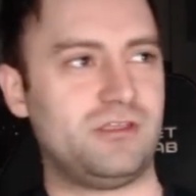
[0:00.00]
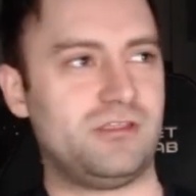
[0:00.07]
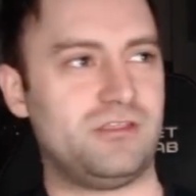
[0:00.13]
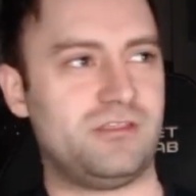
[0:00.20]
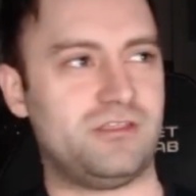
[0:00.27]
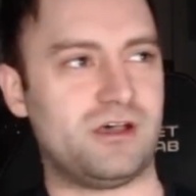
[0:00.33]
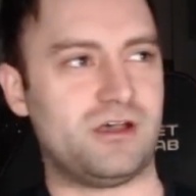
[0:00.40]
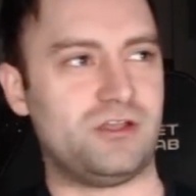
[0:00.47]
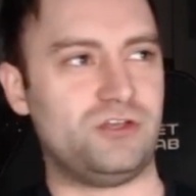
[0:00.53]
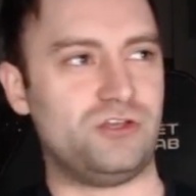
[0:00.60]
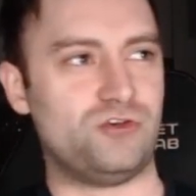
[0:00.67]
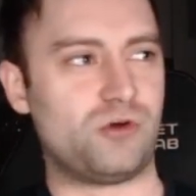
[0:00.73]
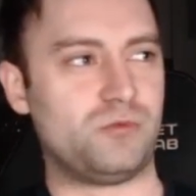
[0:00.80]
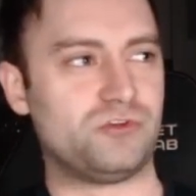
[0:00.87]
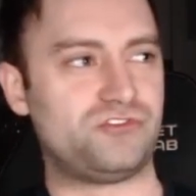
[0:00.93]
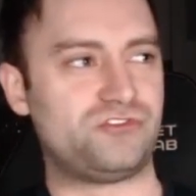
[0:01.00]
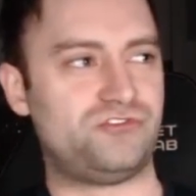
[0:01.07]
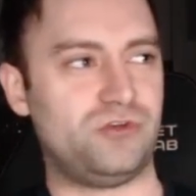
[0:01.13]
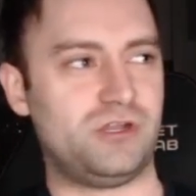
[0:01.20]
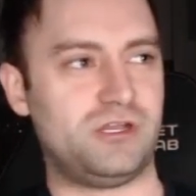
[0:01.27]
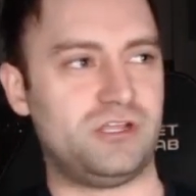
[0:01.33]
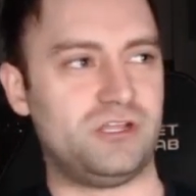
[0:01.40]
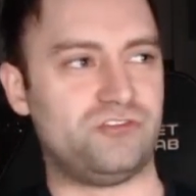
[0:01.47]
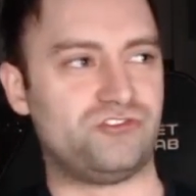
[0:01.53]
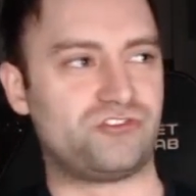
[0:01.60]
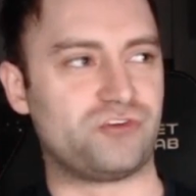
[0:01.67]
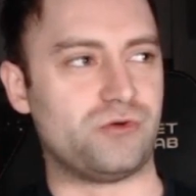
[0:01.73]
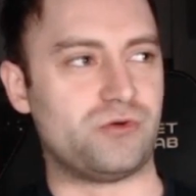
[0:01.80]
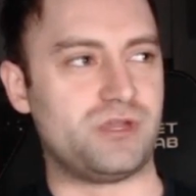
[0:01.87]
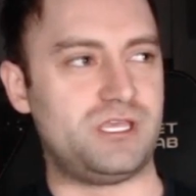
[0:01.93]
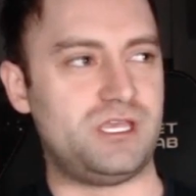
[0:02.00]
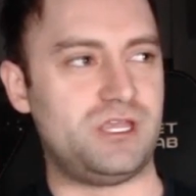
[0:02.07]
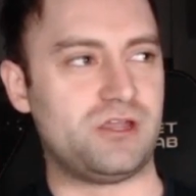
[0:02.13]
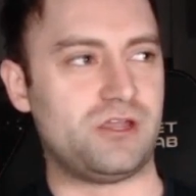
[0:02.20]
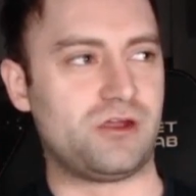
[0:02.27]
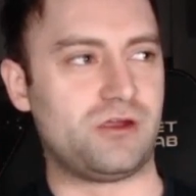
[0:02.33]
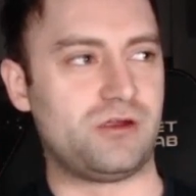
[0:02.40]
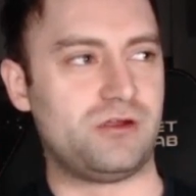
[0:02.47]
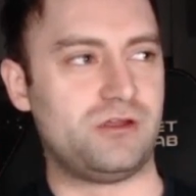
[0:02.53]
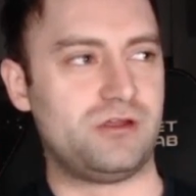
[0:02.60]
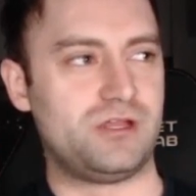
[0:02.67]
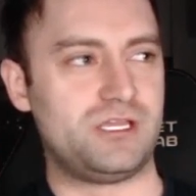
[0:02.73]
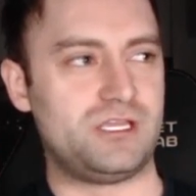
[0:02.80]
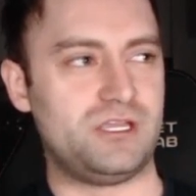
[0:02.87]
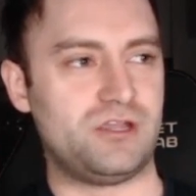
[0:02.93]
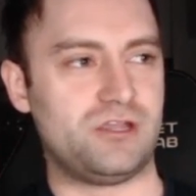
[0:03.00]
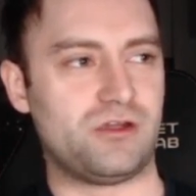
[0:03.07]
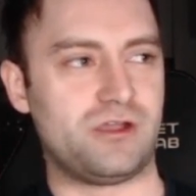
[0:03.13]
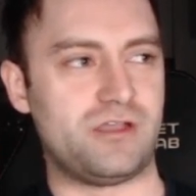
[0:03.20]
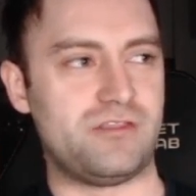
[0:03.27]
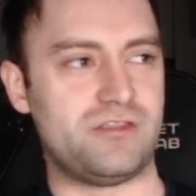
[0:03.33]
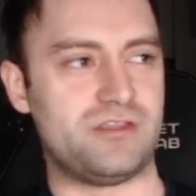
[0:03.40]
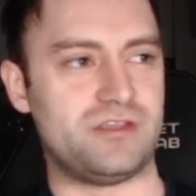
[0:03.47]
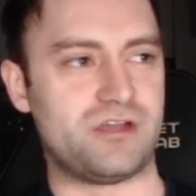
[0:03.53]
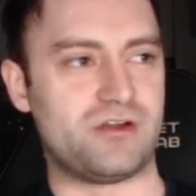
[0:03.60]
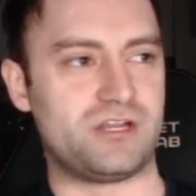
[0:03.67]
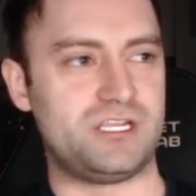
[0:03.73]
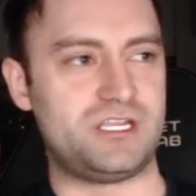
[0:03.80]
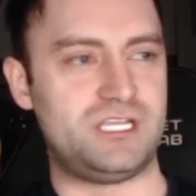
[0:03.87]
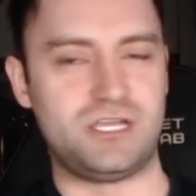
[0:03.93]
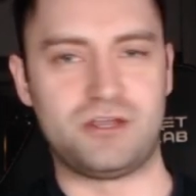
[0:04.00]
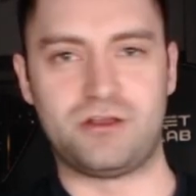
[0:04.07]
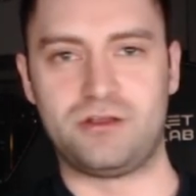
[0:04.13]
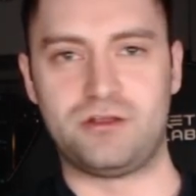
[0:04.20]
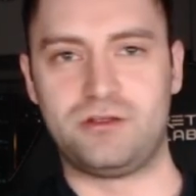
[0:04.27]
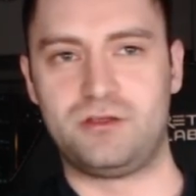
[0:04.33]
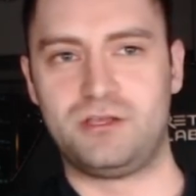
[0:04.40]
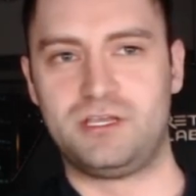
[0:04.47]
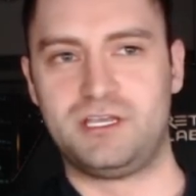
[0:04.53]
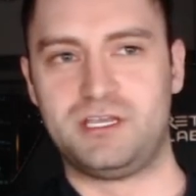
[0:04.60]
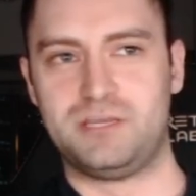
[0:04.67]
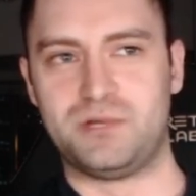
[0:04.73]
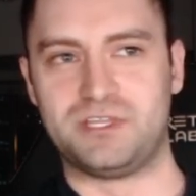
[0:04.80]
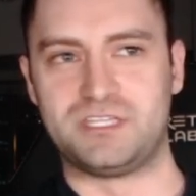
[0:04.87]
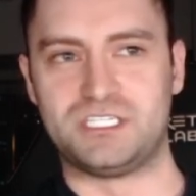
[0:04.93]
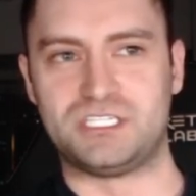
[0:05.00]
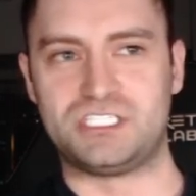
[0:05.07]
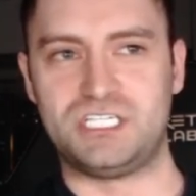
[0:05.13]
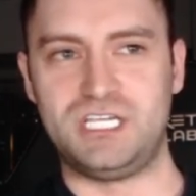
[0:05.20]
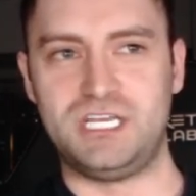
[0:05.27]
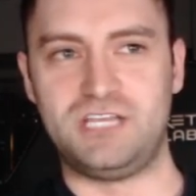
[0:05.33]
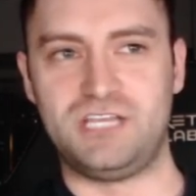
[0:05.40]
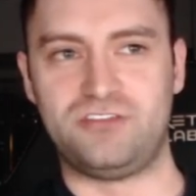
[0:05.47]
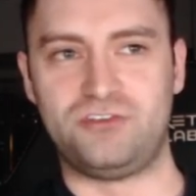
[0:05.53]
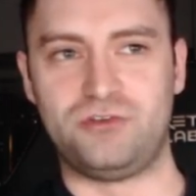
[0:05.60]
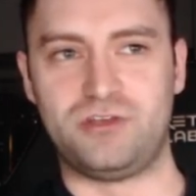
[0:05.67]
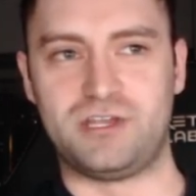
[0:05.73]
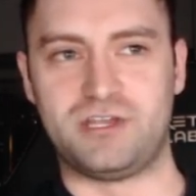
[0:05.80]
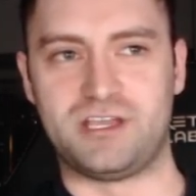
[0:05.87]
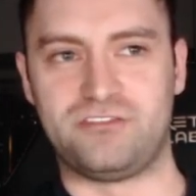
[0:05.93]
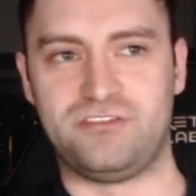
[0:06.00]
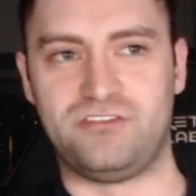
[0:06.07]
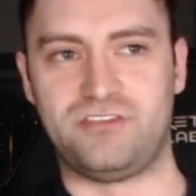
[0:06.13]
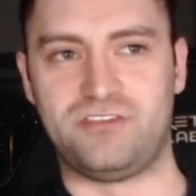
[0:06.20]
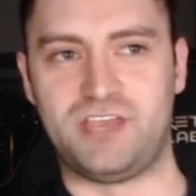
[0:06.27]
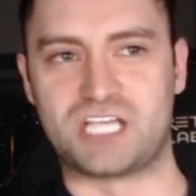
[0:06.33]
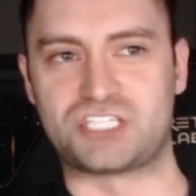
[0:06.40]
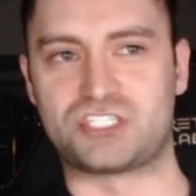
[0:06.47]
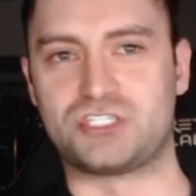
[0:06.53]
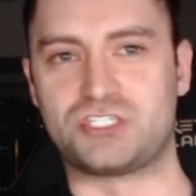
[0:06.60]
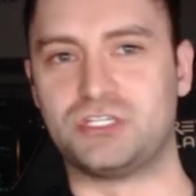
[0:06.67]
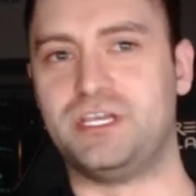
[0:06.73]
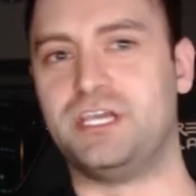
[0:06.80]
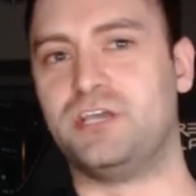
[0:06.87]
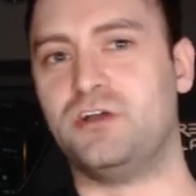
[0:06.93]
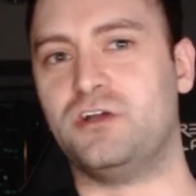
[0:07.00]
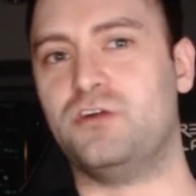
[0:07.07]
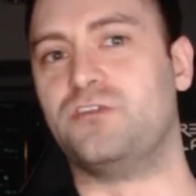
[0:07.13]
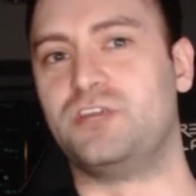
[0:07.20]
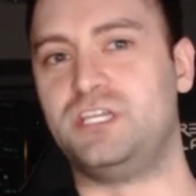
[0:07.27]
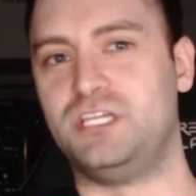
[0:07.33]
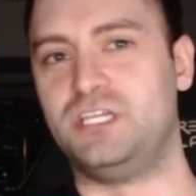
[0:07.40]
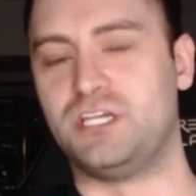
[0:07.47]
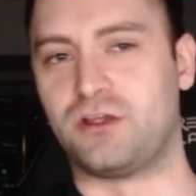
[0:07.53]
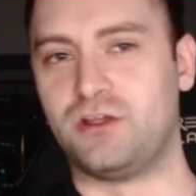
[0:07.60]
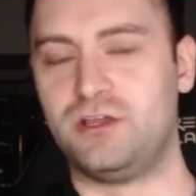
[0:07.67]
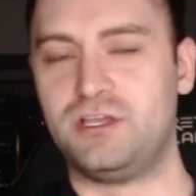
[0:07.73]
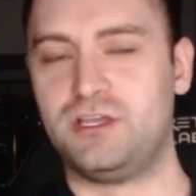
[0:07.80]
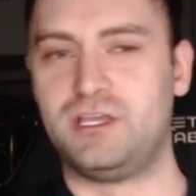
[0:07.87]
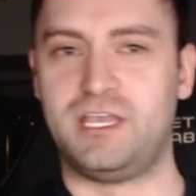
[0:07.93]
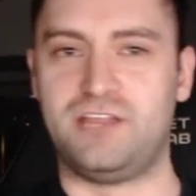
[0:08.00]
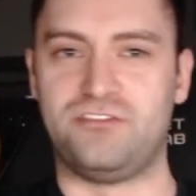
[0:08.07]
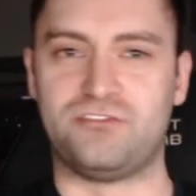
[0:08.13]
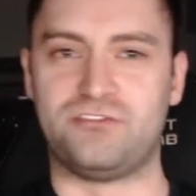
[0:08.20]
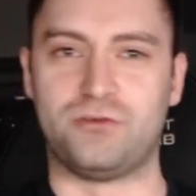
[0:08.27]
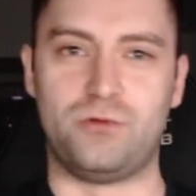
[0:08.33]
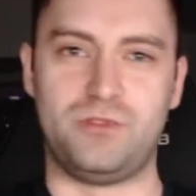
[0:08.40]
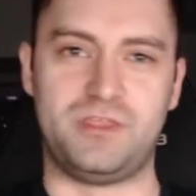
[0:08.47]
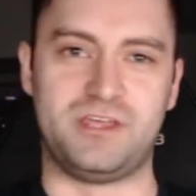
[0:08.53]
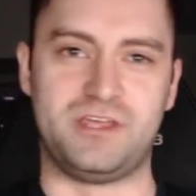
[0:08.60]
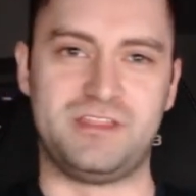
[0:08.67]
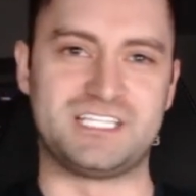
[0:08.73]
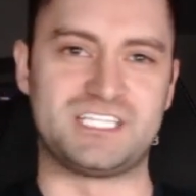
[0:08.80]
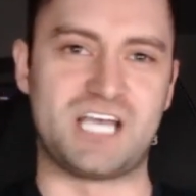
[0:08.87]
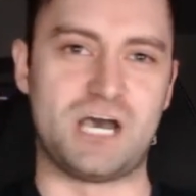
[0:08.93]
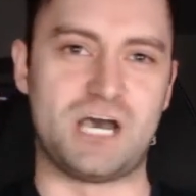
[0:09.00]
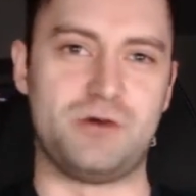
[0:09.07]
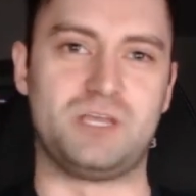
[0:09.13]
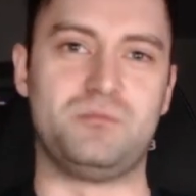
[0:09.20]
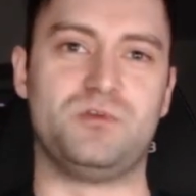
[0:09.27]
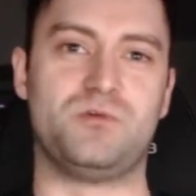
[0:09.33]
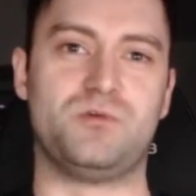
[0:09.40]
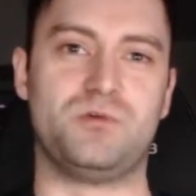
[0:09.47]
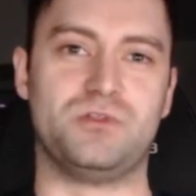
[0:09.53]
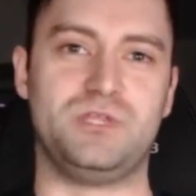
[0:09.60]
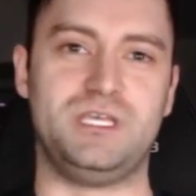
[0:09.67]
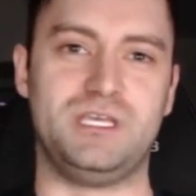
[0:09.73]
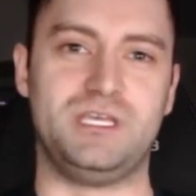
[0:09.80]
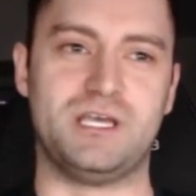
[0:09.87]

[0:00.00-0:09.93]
The normal student is just going here, here, and then down here, but the cheating student has this extra leg over here. And so that's how it can be really